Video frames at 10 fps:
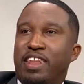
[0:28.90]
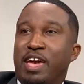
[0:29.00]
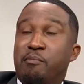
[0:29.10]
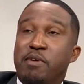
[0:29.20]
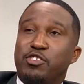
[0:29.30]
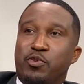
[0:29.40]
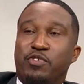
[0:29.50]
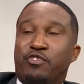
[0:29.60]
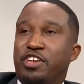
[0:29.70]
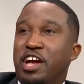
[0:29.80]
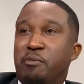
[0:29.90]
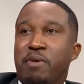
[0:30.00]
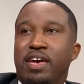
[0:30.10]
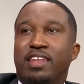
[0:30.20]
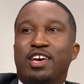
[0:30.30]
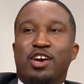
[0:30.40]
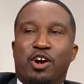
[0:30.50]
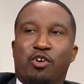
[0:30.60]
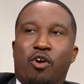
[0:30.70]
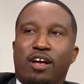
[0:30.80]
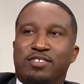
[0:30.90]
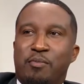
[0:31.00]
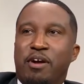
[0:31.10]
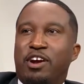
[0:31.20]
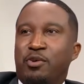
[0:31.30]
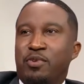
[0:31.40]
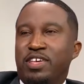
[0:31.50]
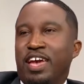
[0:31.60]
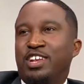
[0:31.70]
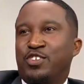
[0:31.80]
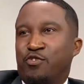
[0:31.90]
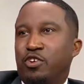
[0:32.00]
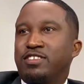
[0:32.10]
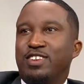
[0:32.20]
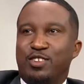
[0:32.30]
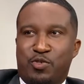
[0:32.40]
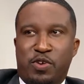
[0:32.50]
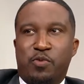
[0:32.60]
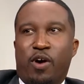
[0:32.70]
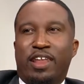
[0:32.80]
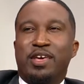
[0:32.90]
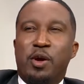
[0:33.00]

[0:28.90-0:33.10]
and mentoring for young men across America, really ages 14 to 21,